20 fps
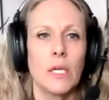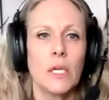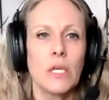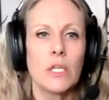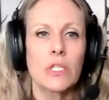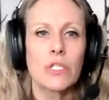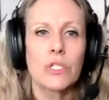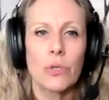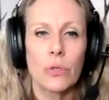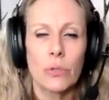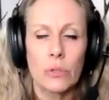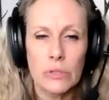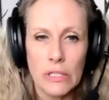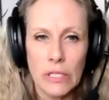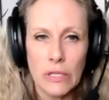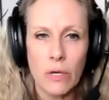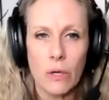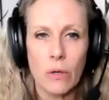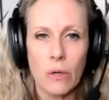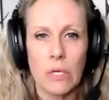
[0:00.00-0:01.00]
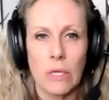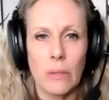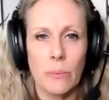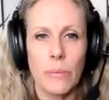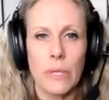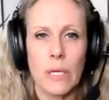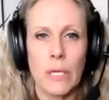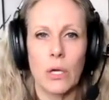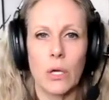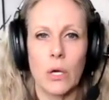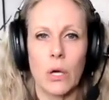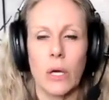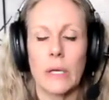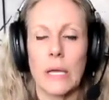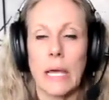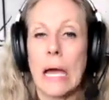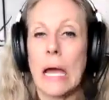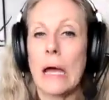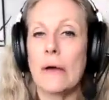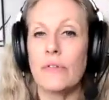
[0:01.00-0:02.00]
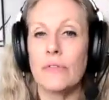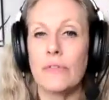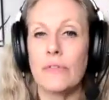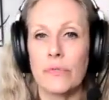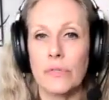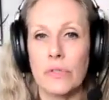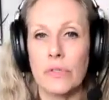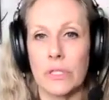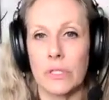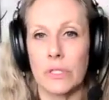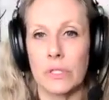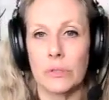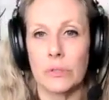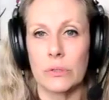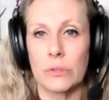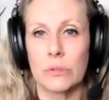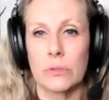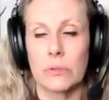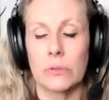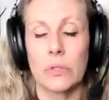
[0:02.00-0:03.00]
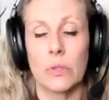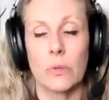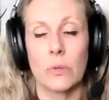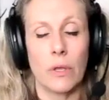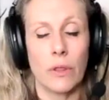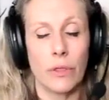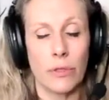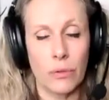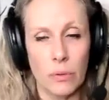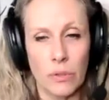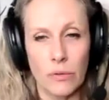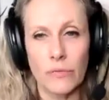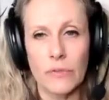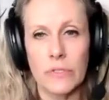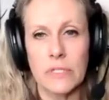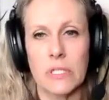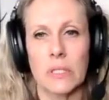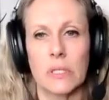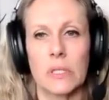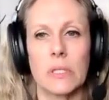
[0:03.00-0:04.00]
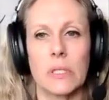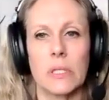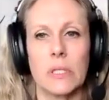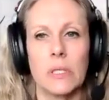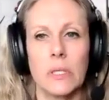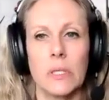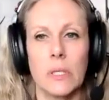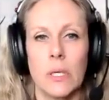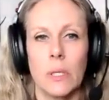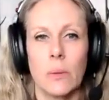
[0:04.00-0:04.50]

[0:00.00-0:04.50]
Certainly, though, him being gone half of every year, going through infertility,